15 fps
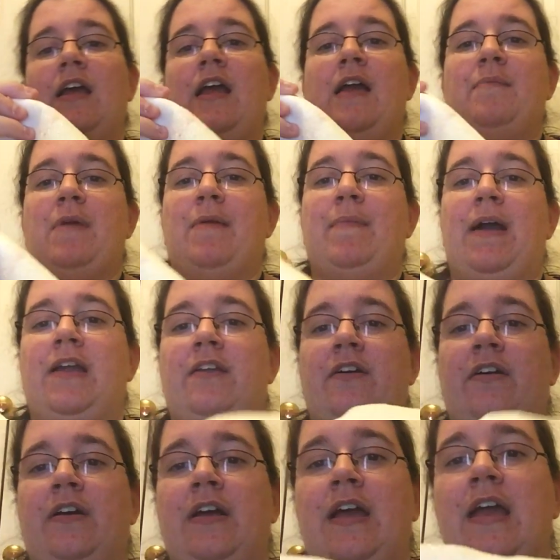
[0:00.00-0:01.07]
And my
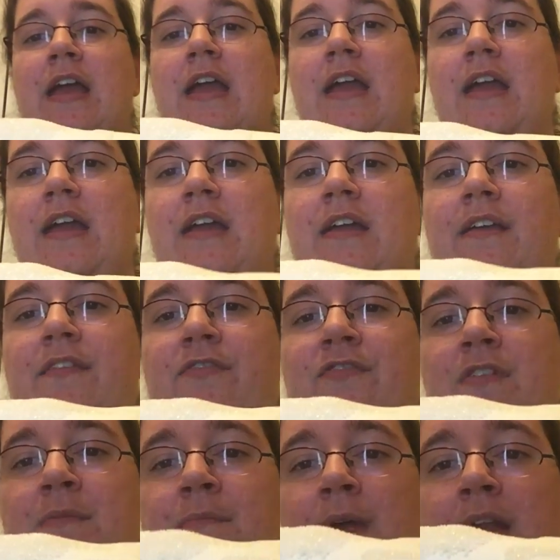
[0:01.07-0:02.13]
minder is
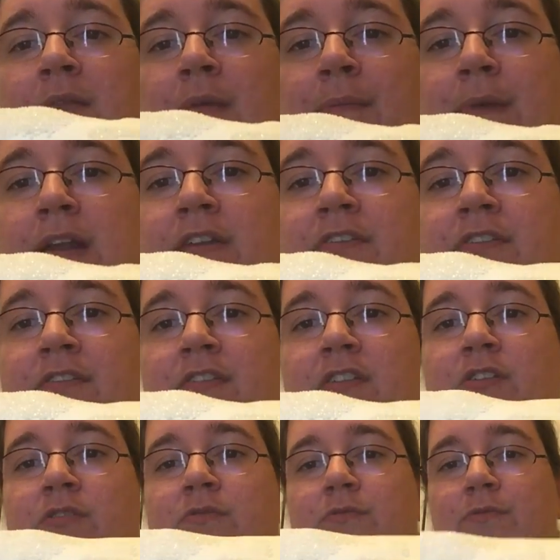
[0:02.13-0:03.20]
from Minding My Minders, this
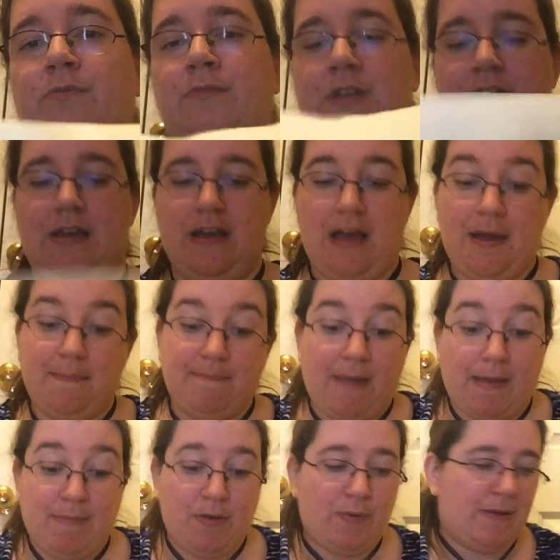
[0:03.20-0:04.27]
little
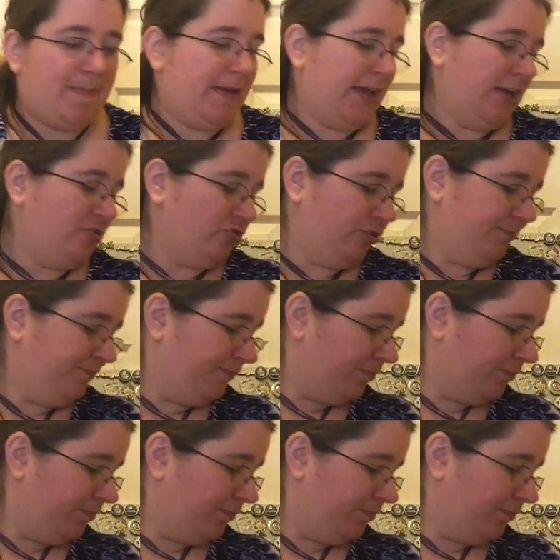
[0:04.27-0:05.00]
baby weeping angel.